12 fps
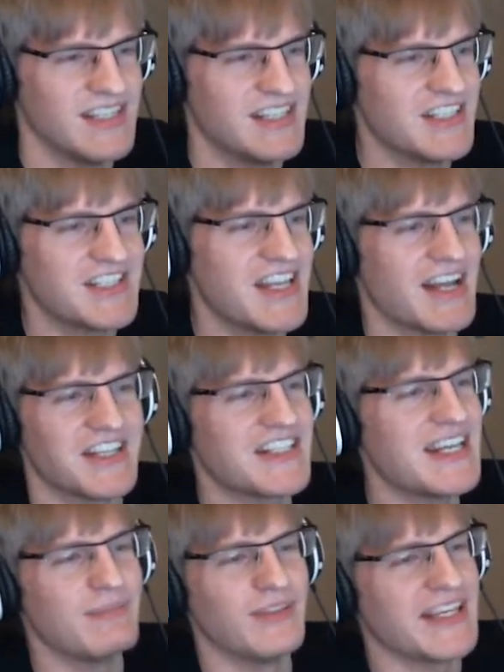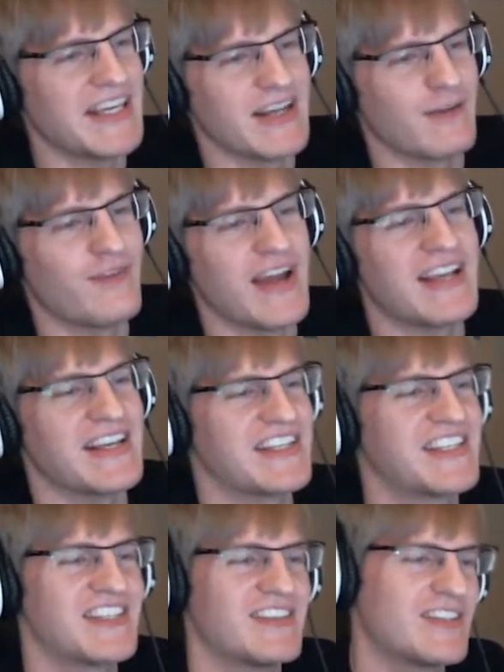Just keep licking your
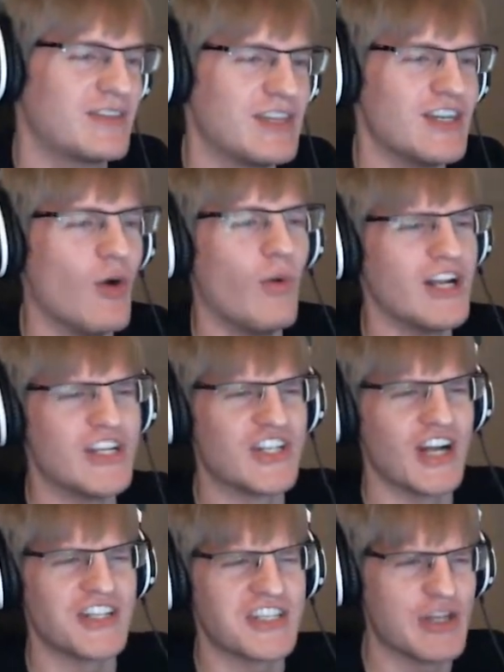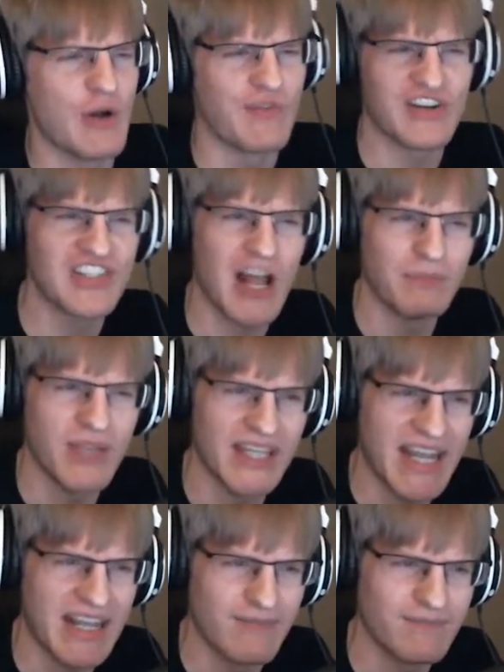ficus so that no one judges you for
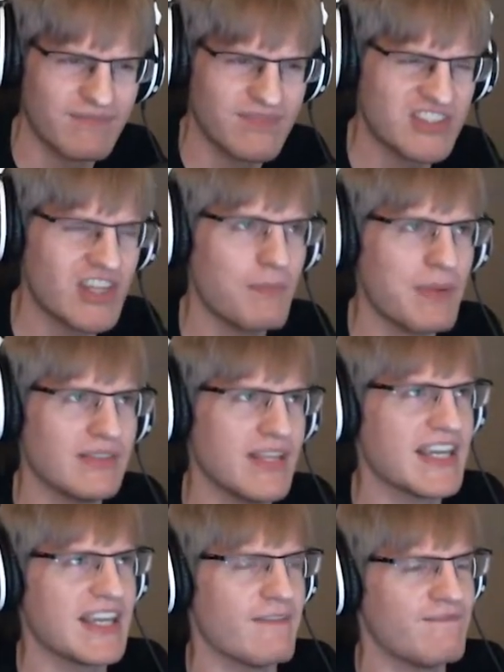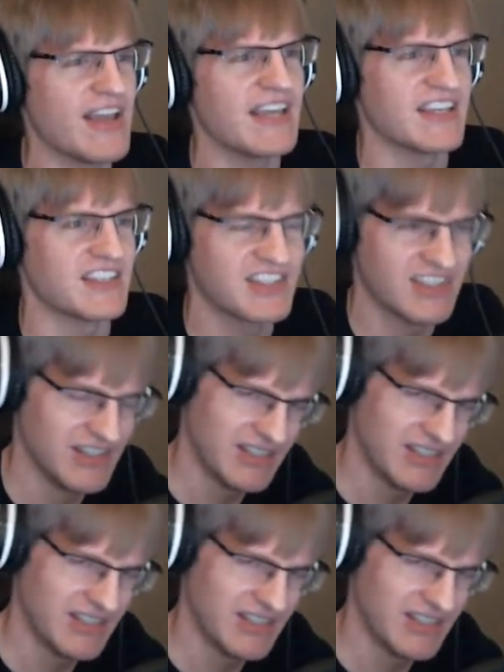stopping licking a ficus.